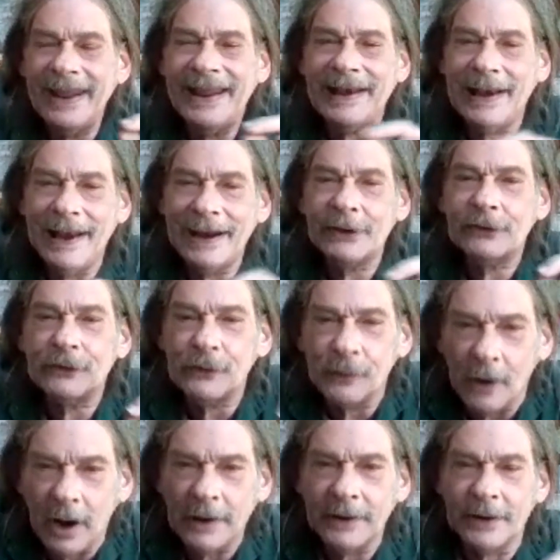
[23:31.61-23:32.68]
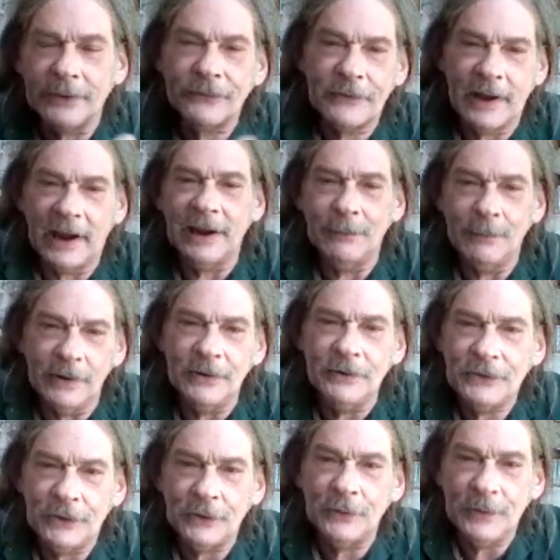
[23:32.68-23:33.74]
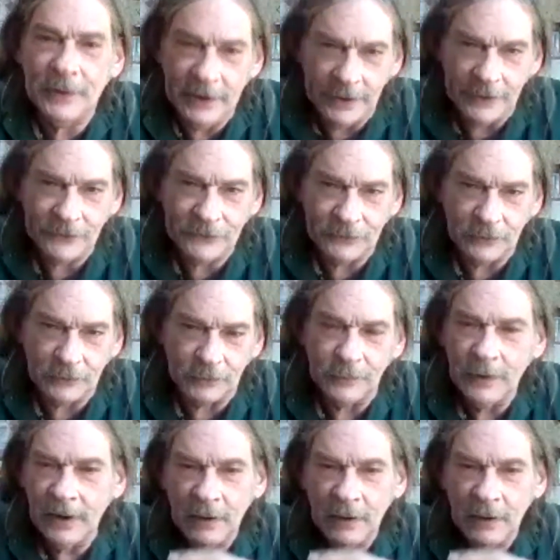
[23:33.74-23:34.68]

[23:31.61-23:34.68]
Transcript: electronics came into the issue